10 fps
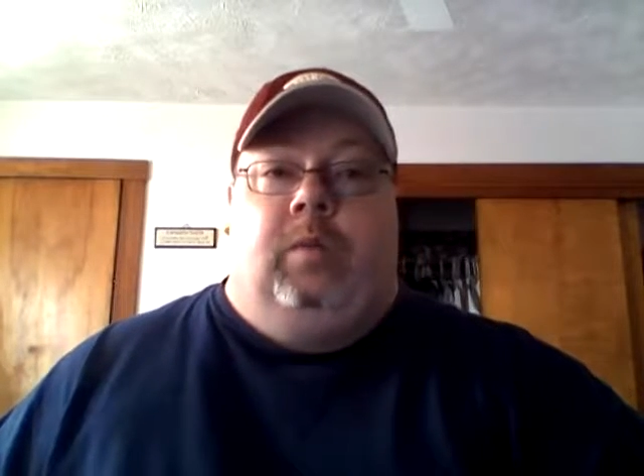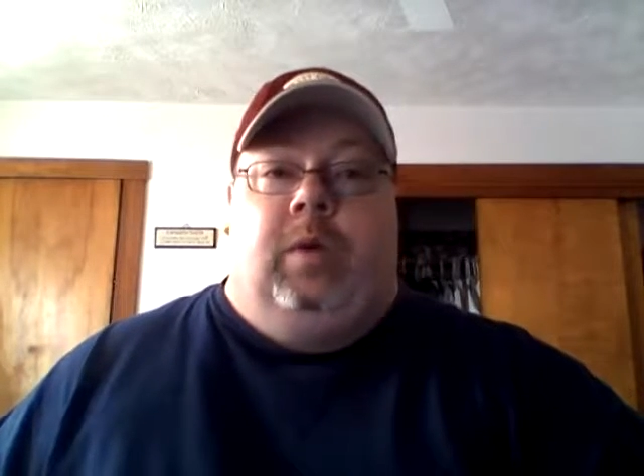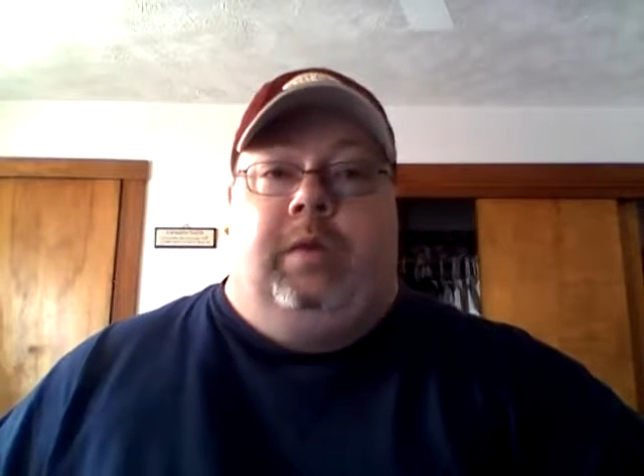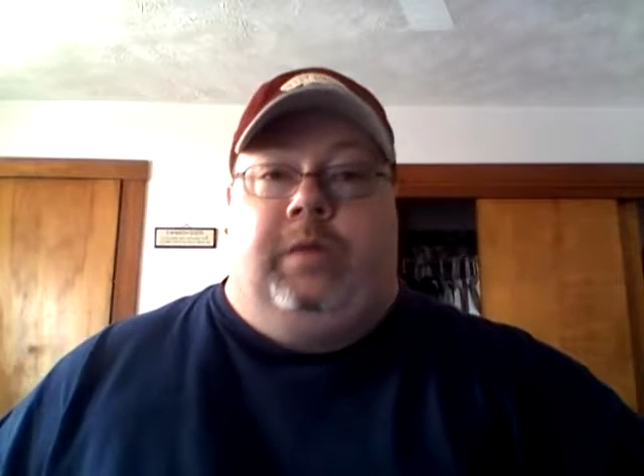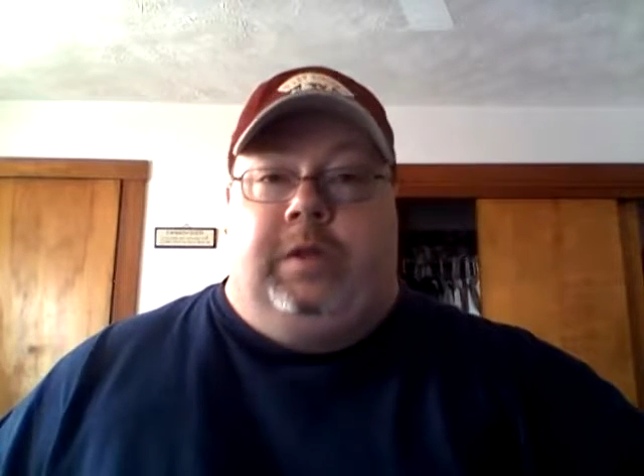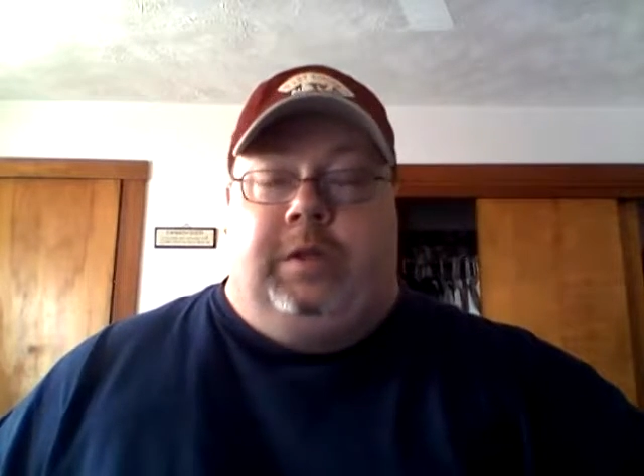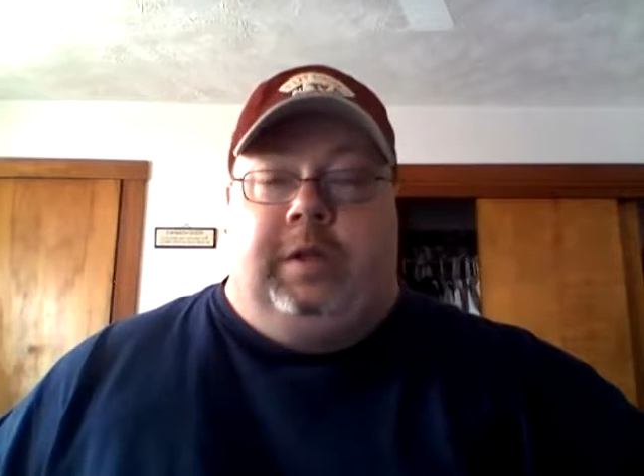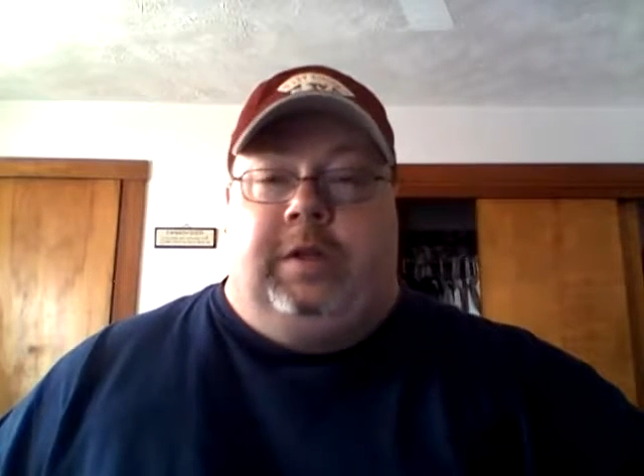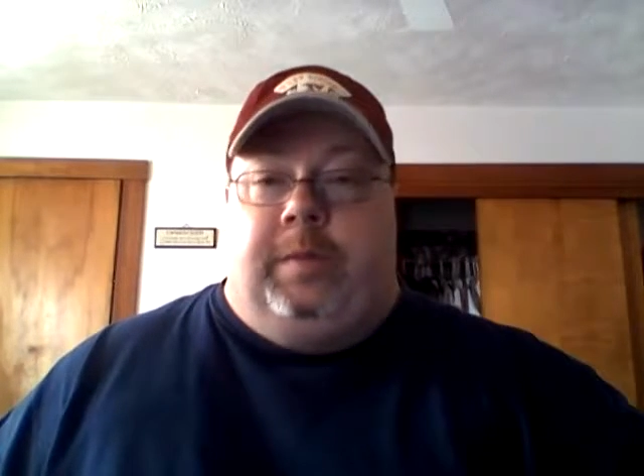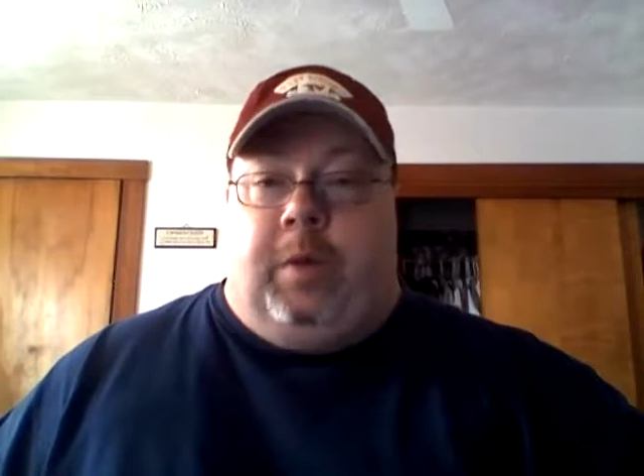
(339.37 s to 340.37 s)
what eventually
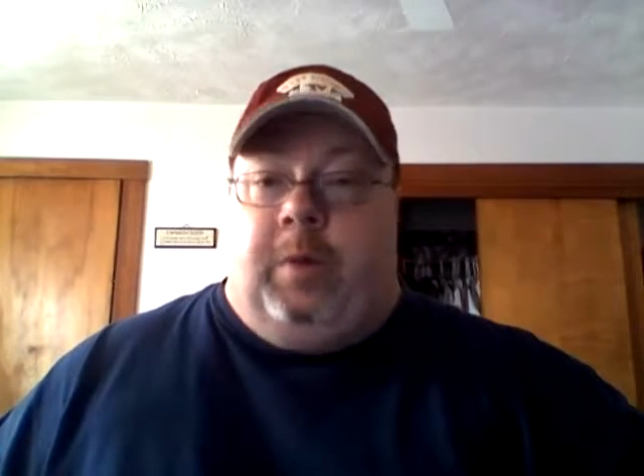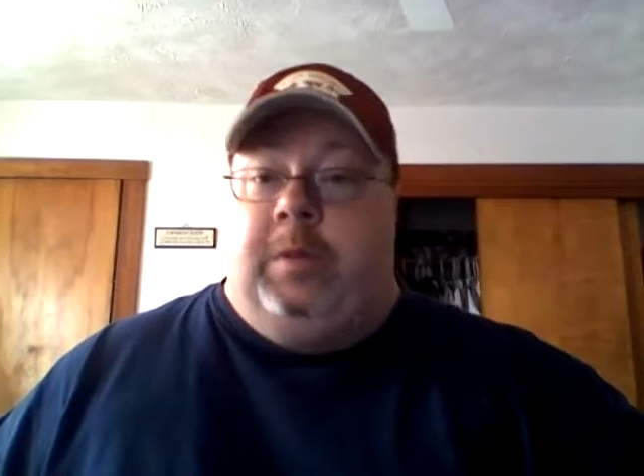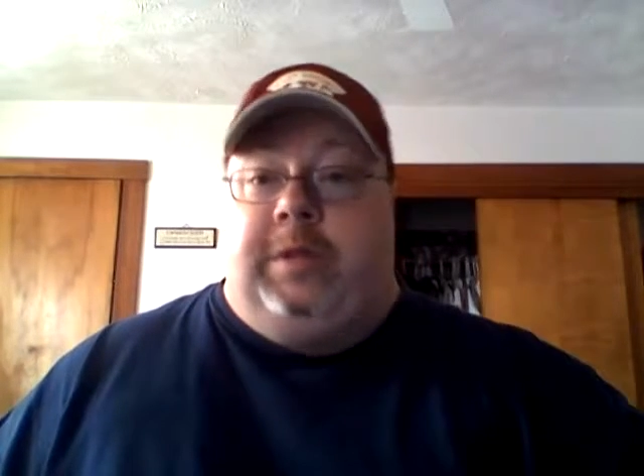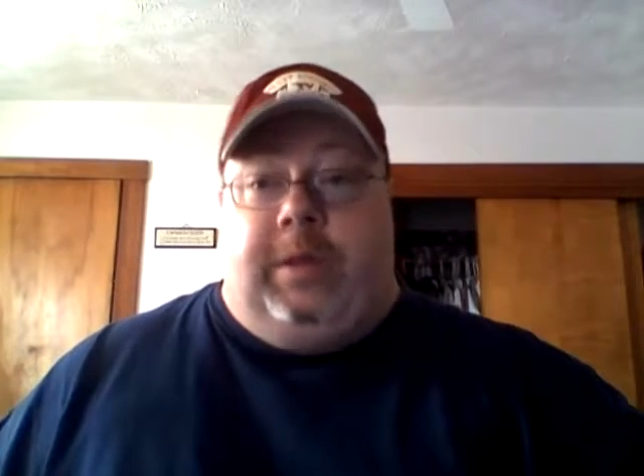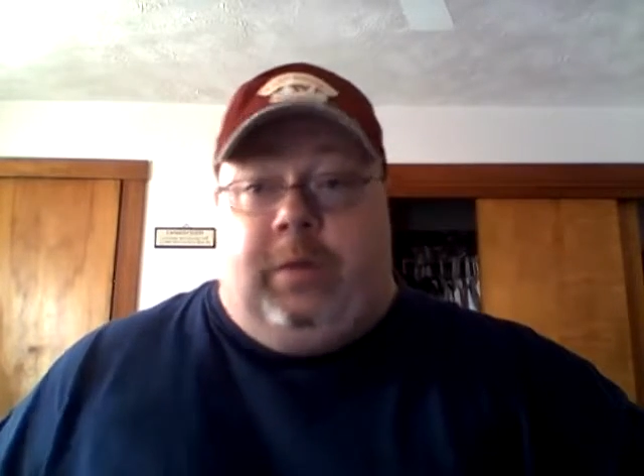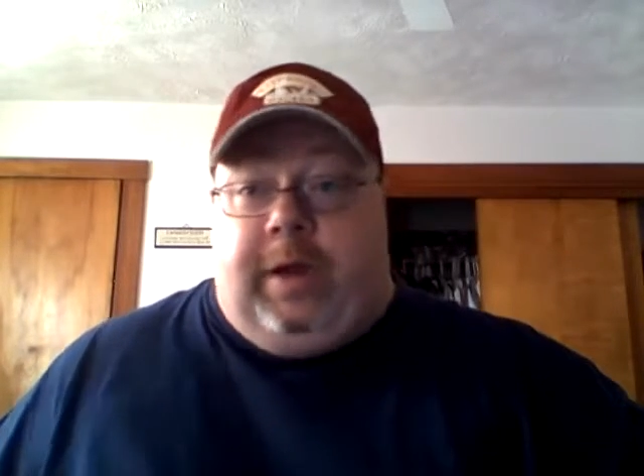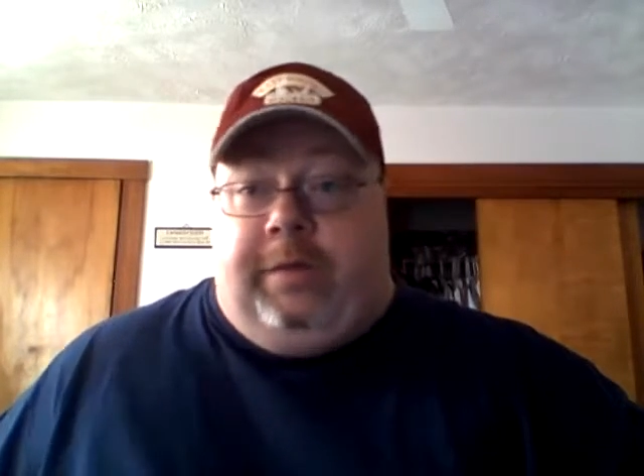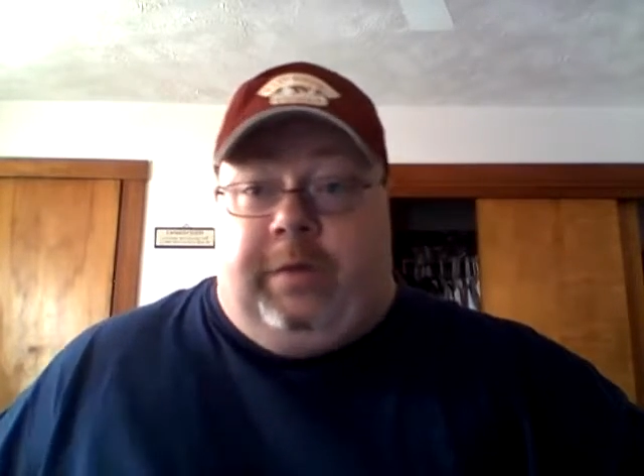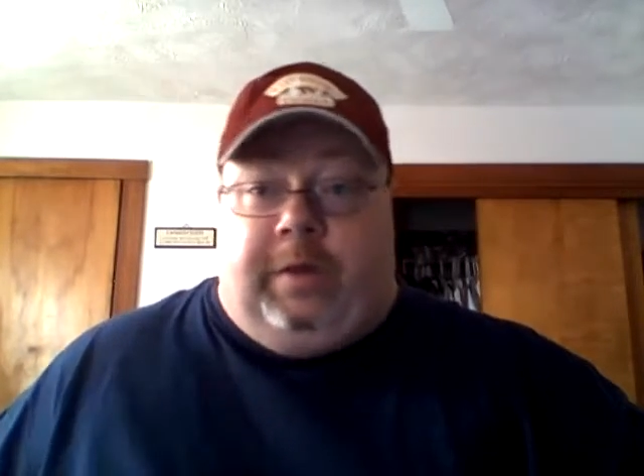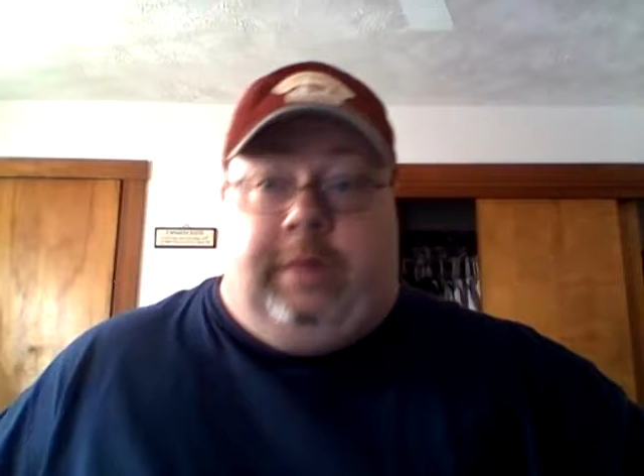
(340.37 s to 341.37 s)
ended up almost what I felt